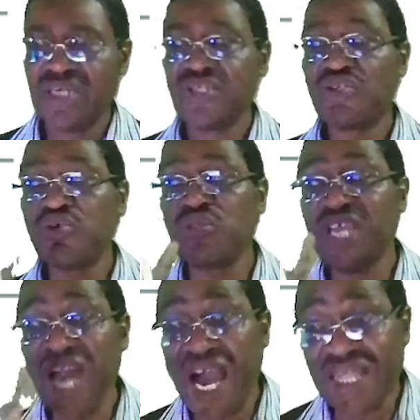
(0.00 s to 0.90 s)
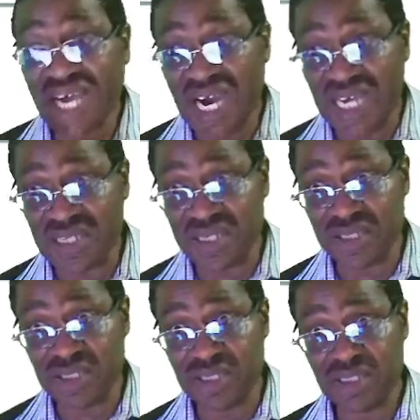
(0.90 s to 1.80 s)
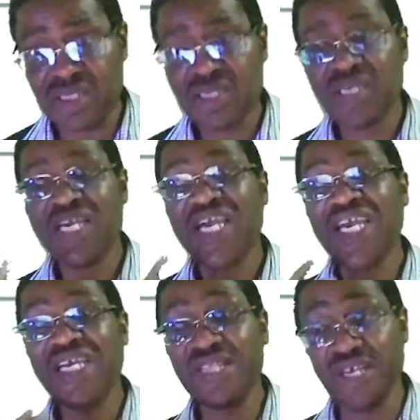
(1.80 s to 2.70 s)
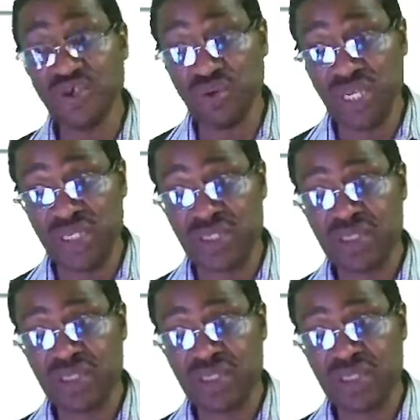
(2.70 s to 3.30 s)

to the other assets in the unit.